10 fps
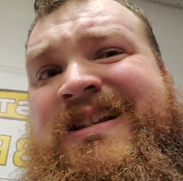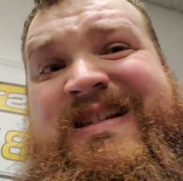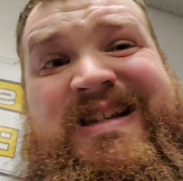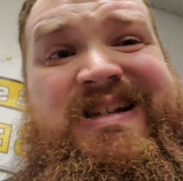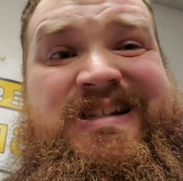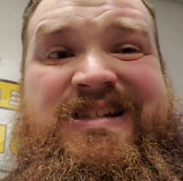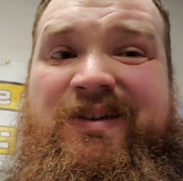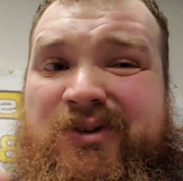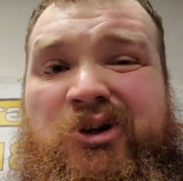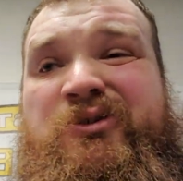600,
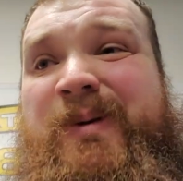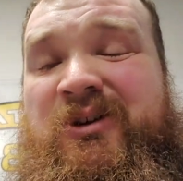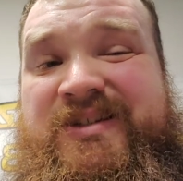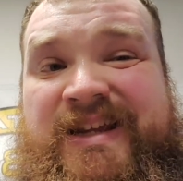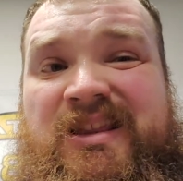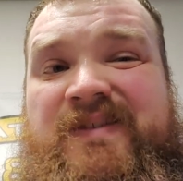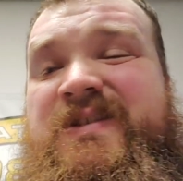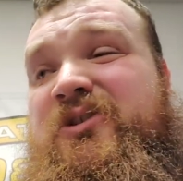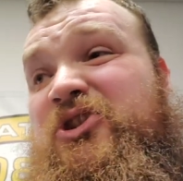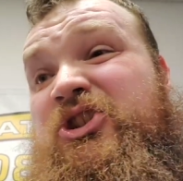700 pound
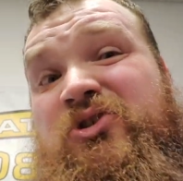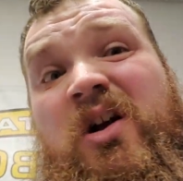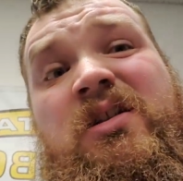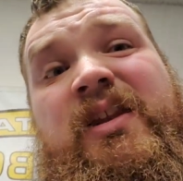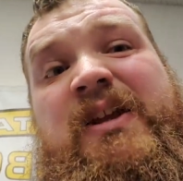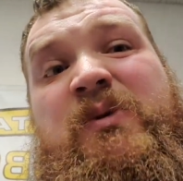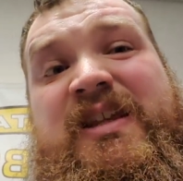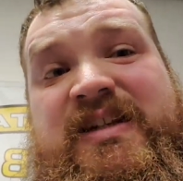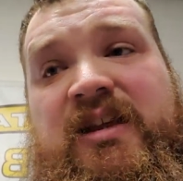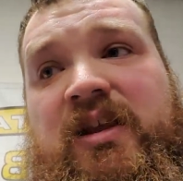deadlifts that are struggling with
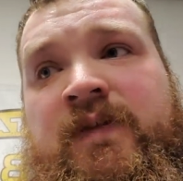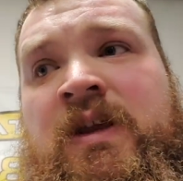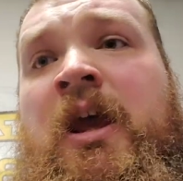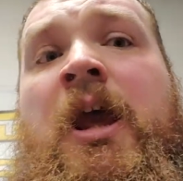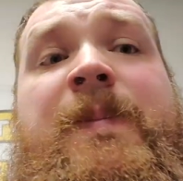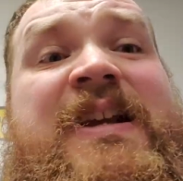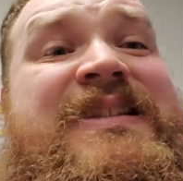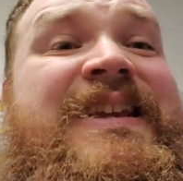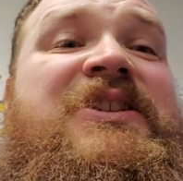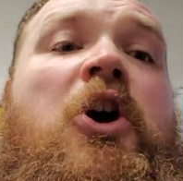the deadlift
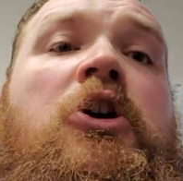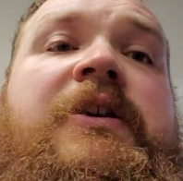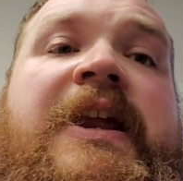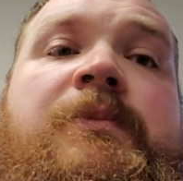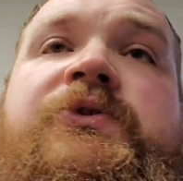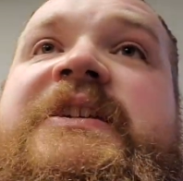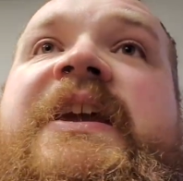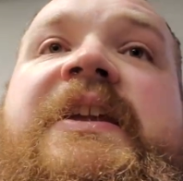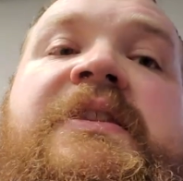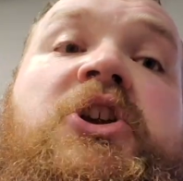because they aren't able to
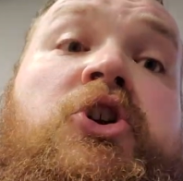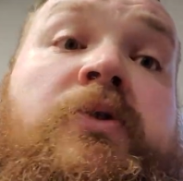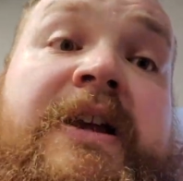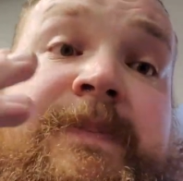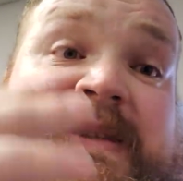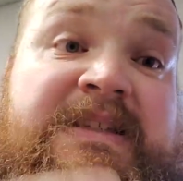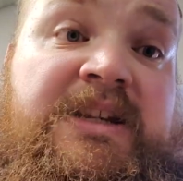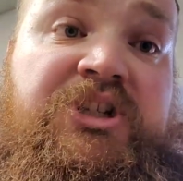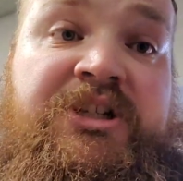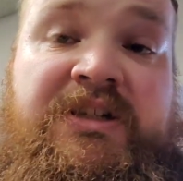get in the correct
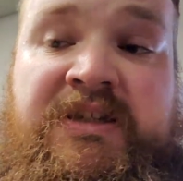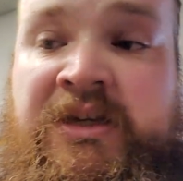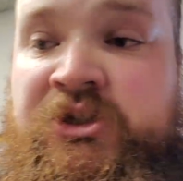positions